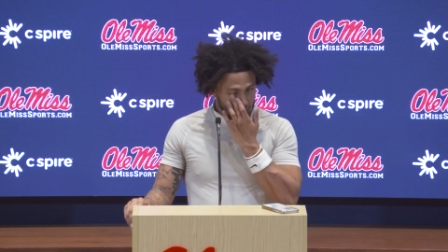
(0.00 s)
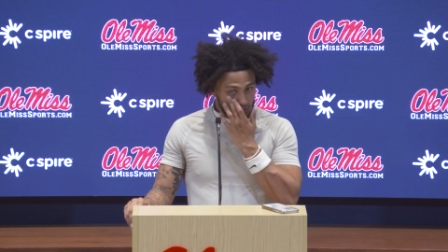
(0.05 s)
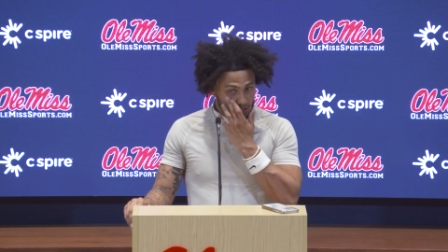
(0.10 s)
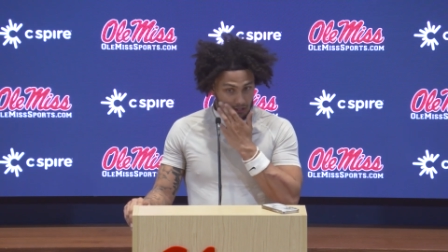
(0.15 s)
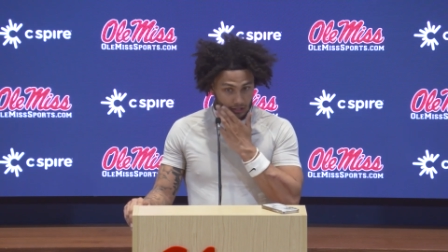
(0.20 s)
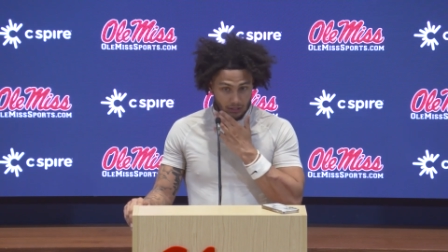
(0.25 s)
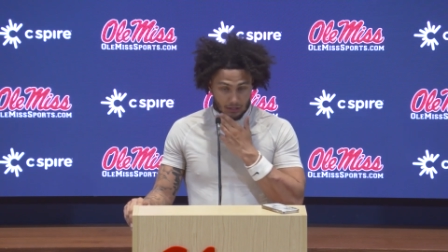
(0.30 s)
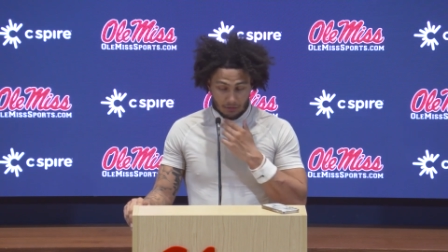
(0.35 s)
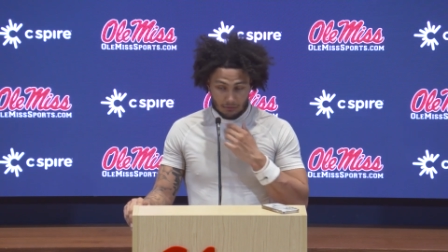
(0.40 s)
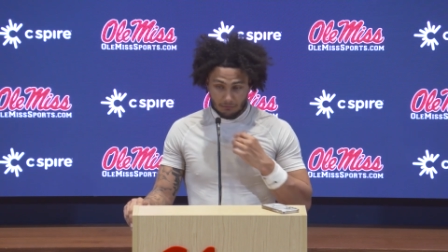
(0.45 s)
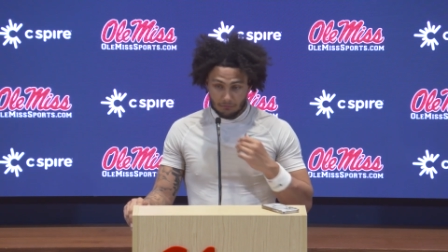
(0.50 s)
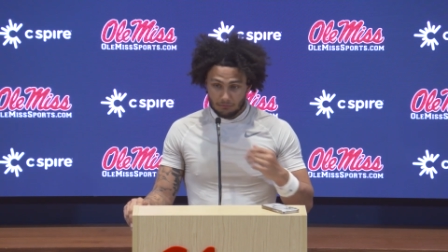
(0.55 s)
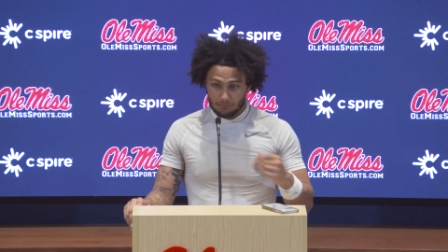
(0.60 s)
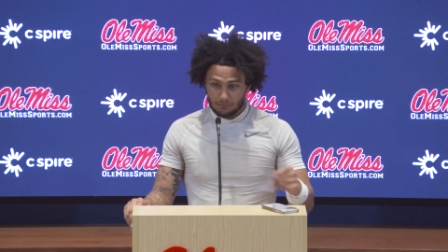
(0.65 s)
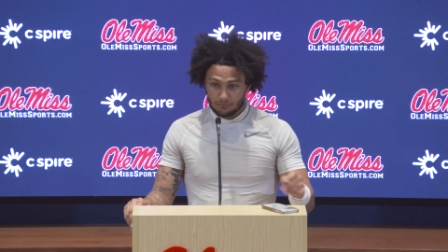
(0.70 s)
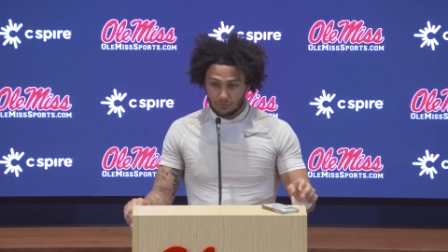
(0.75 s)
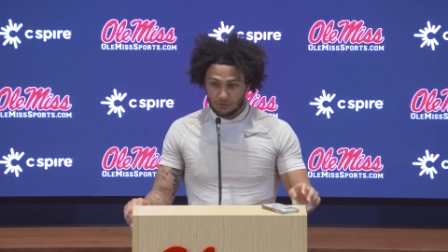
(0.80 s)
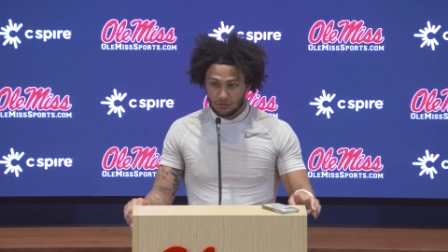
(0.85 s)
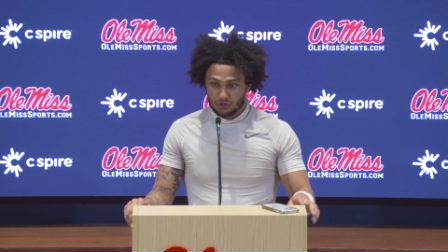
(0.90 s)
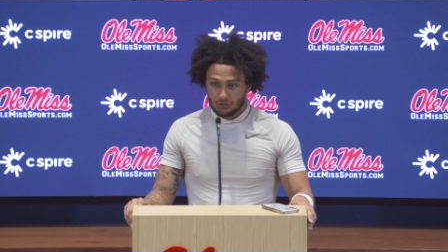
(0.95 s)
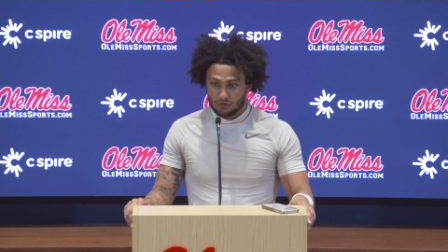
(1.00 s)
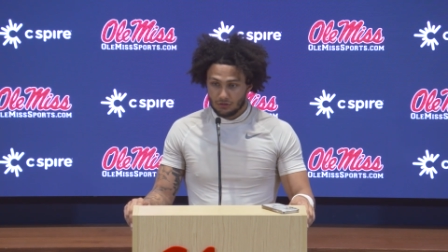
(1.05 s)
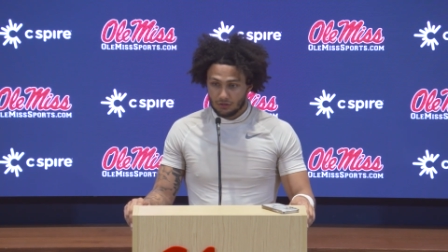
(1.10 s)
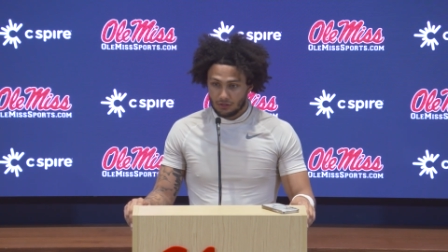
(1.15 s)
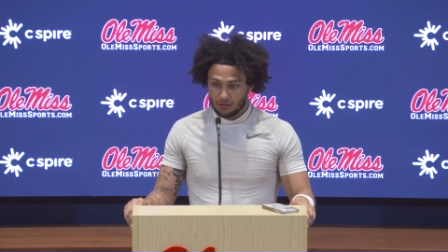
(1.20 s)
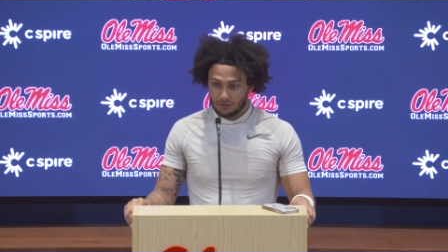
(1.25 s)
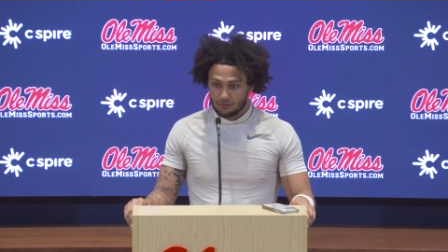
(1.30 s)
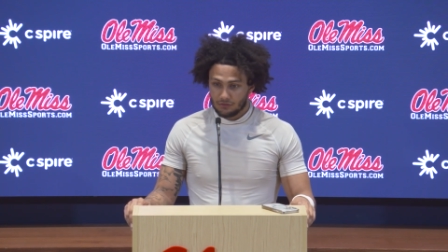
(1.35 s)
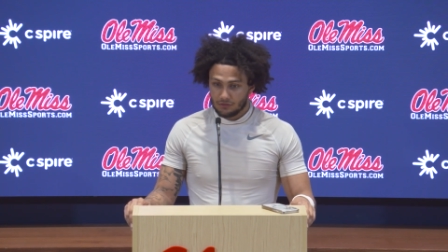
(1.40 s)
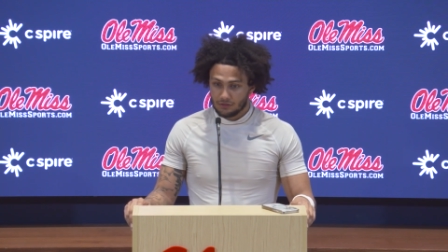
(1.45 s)
Um, you know,
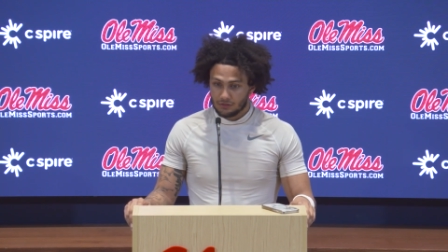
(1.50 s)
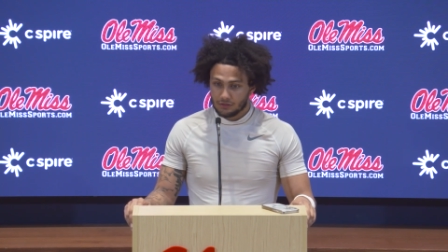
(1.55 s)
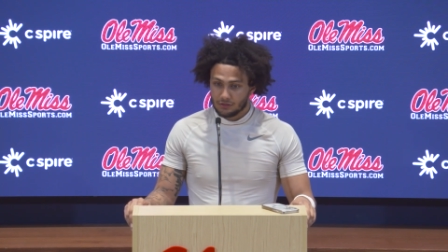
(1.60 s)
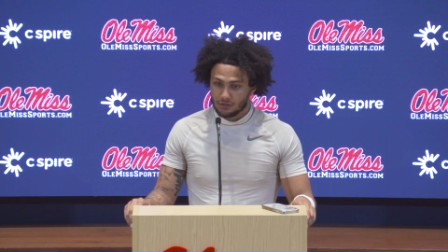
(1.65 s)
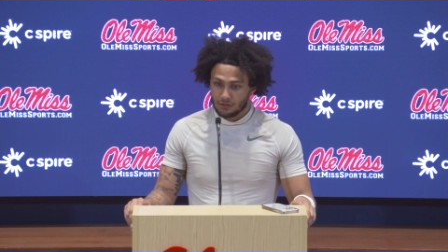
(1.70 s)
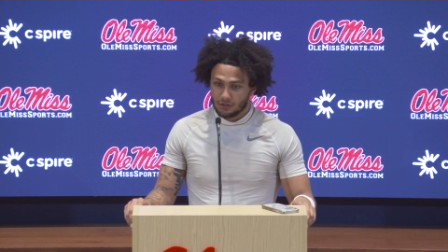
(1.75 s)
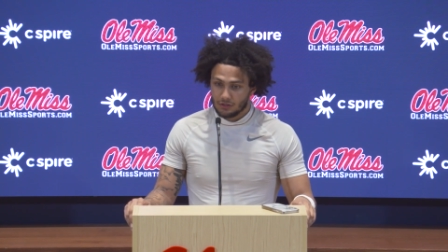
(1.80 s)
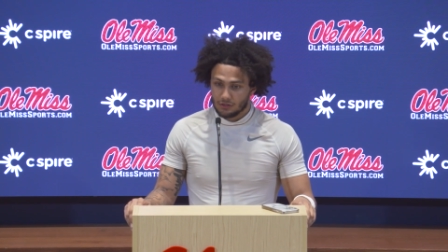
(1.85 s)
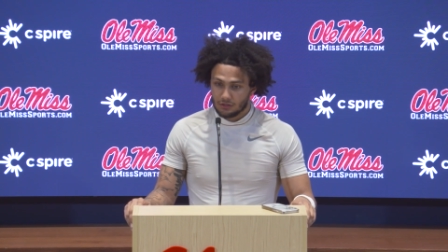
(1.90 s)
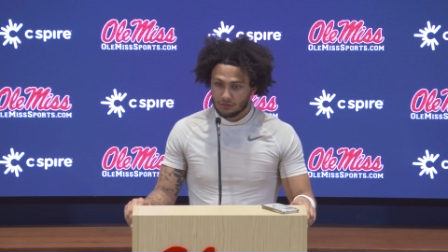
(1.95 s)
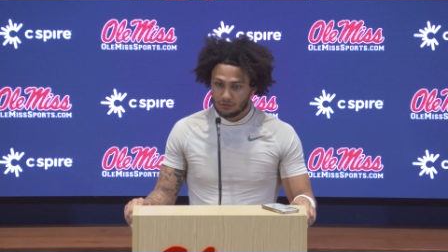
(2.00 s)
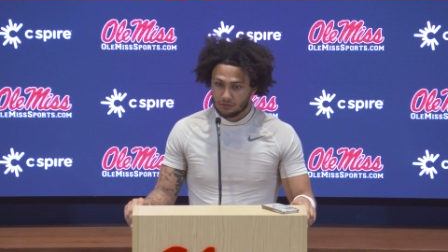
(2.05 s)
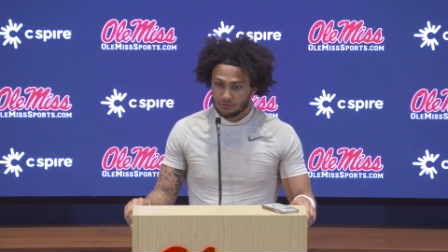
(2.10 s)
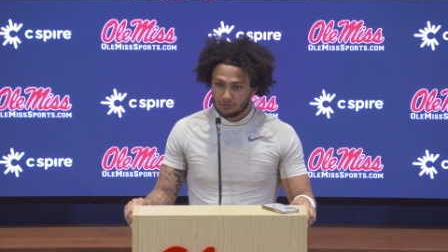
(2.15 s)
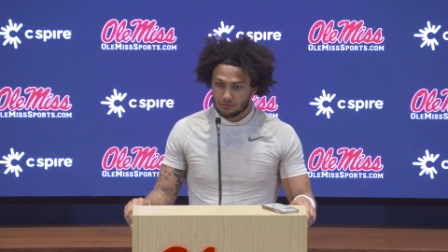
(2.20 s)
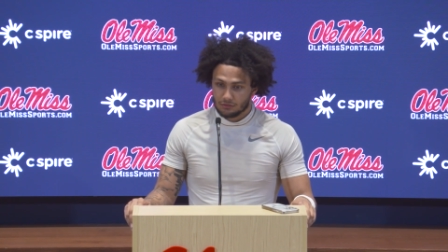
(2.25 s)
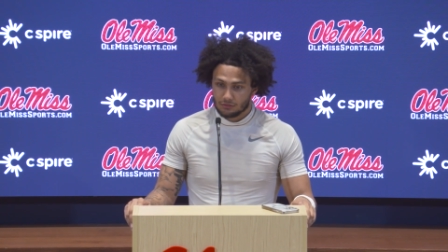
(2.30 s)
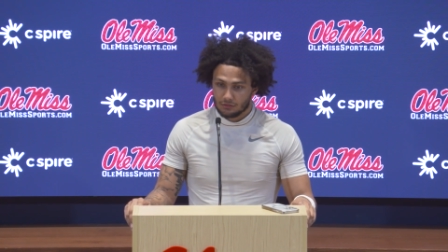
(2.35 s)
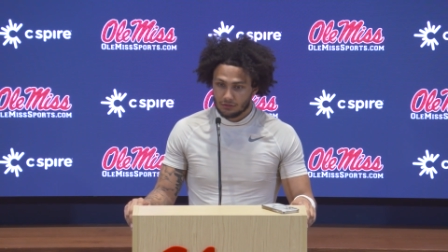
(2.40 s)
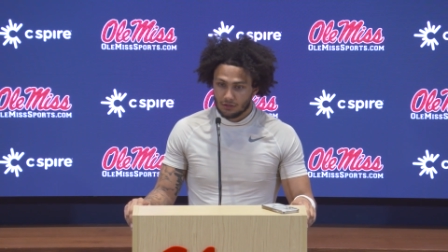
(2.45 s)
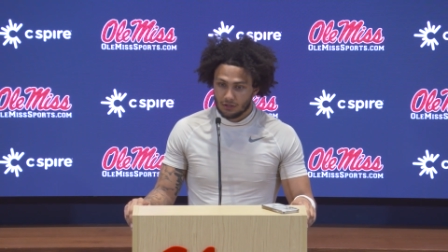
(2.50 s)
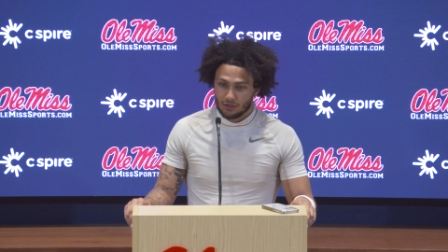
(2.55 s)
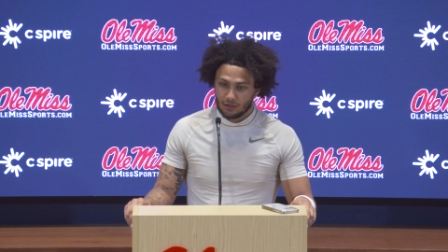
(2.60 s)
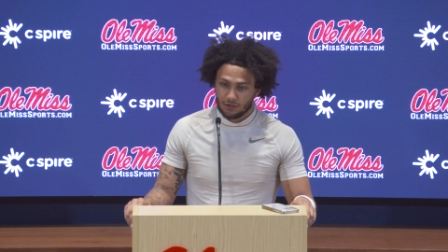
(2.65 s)
and I think uh, you know